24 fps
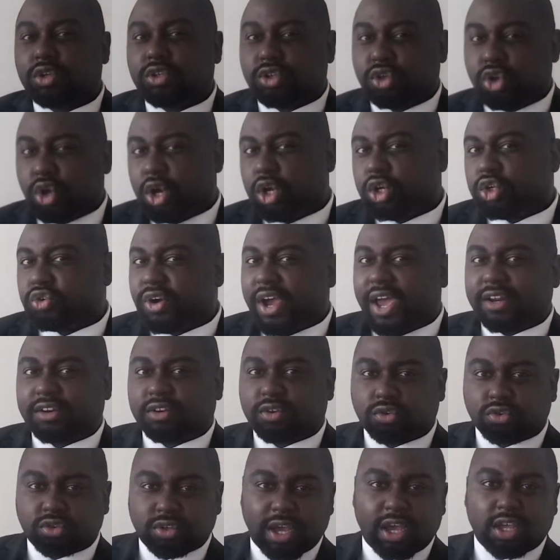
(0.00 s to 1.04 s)
to attract
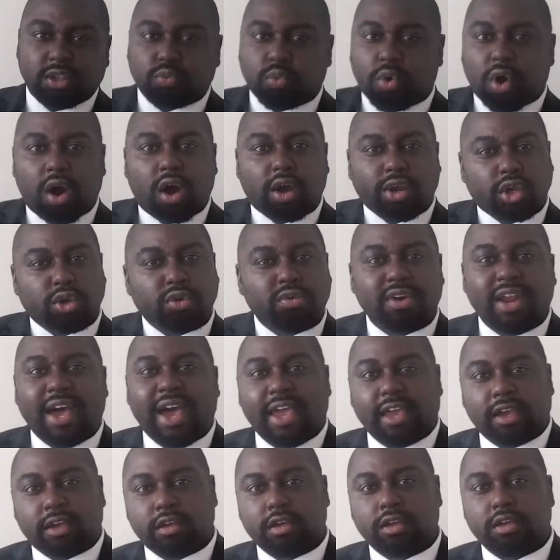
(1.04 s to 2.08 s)
those guys? What are you
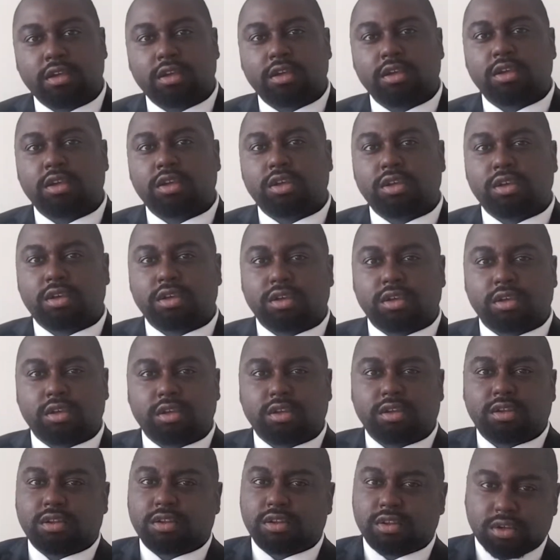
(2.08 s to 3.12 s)
like?
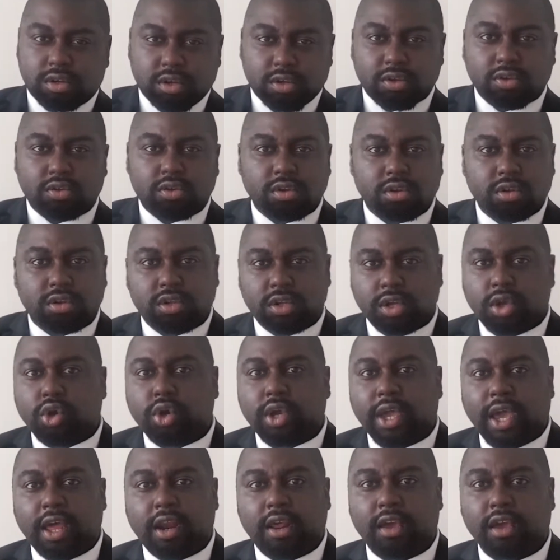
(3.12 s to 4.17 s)
Do you
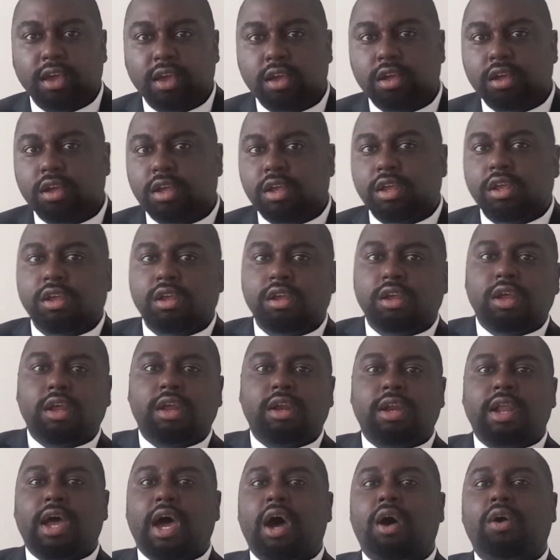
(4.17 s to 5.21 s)
get it?
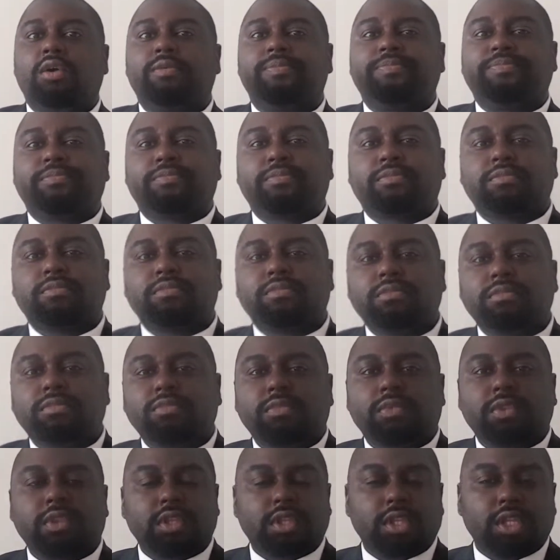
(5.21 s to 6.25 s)
Now,
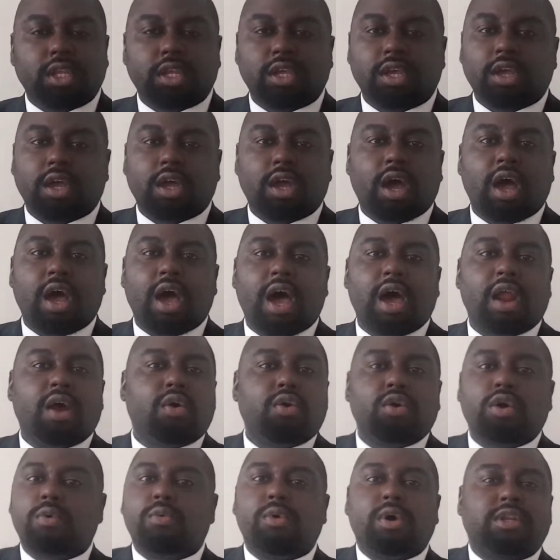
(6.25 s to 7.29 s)
I don't
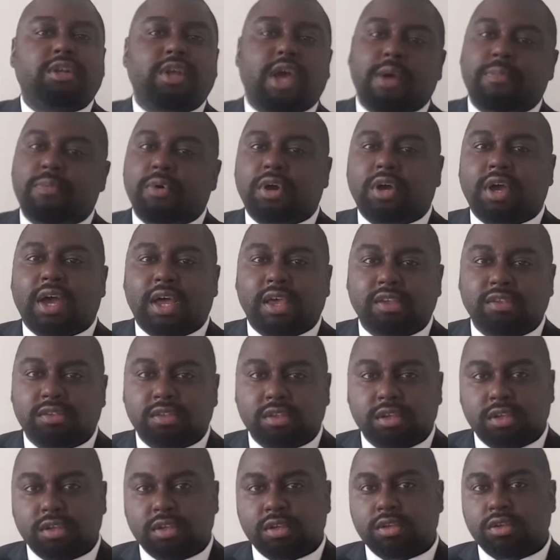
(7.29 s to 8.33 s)
know what type of
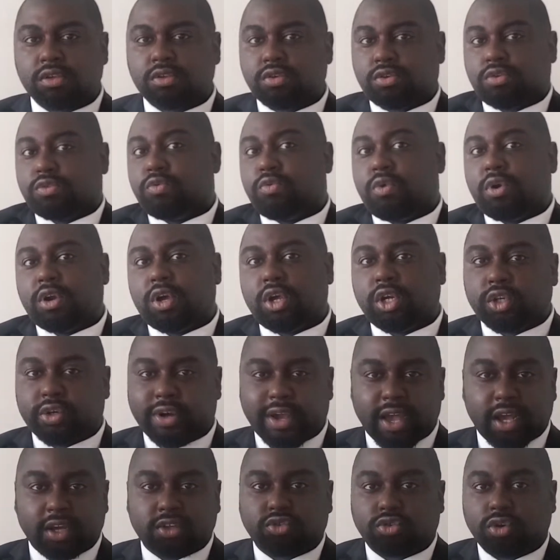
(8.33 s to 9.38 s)
guys you want to
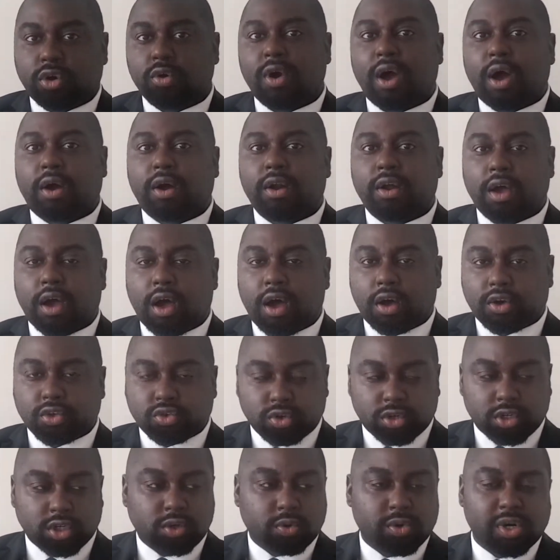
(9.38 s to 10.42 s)
attract, so I'm going to ask
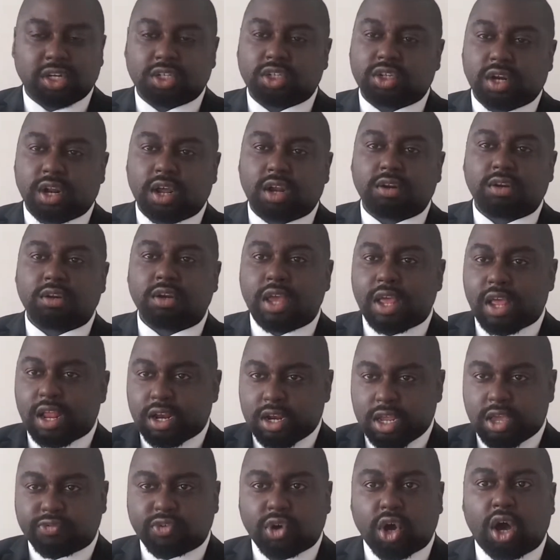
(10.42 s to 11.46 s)
you this question and
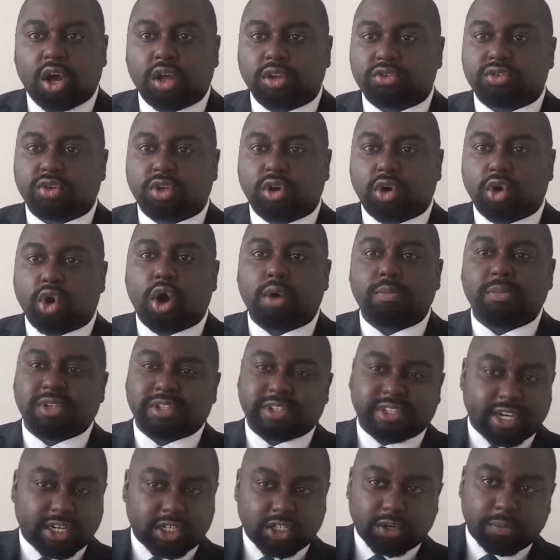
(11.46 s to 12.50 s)
leave your answer in the comment
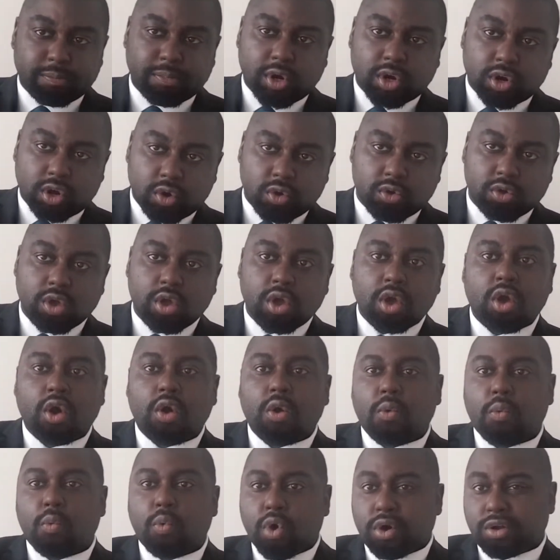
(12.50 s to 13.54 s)
section below.
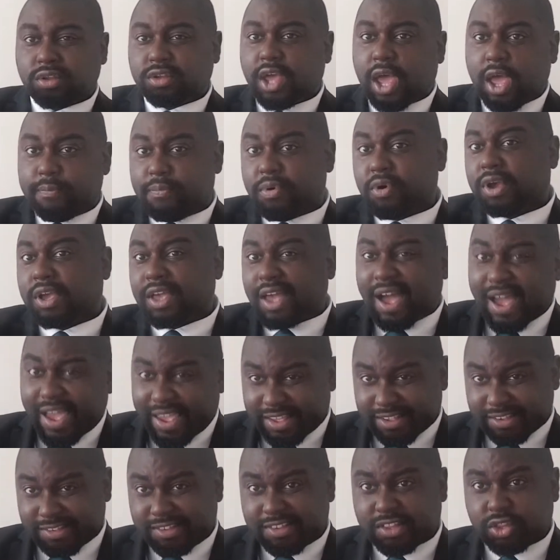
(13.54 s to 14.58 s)
What type of
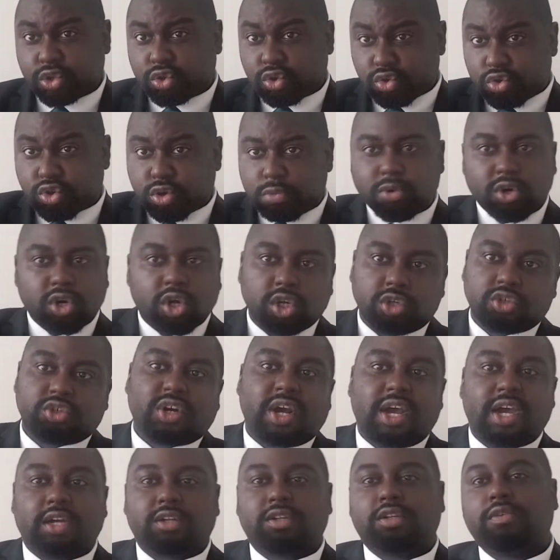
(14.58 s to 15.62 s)
guys do you want to
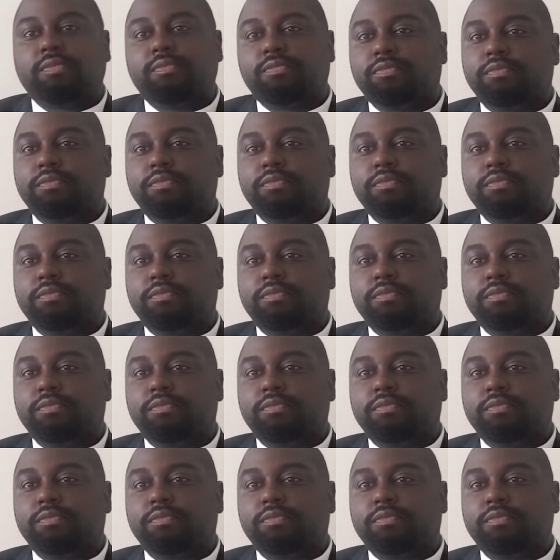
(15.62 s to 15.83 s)
attract?